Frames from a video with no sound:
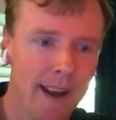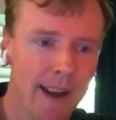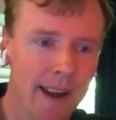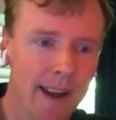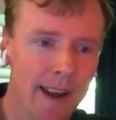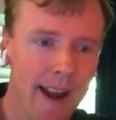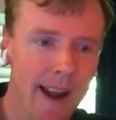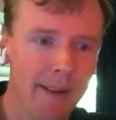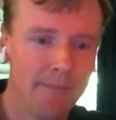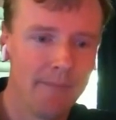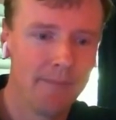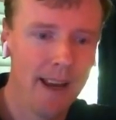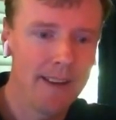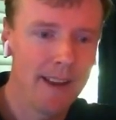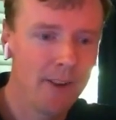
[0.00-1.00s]
from today.
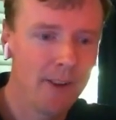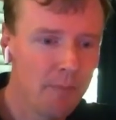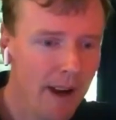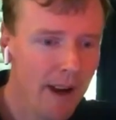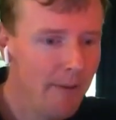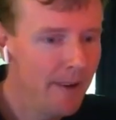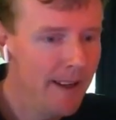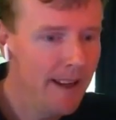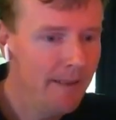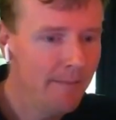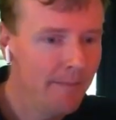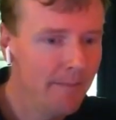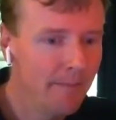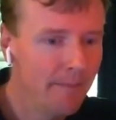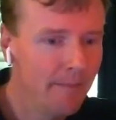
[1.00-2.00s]
Anything else, Brett, we
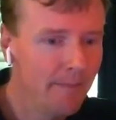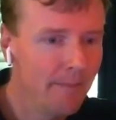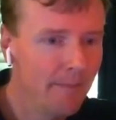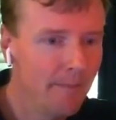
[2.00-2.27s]
need?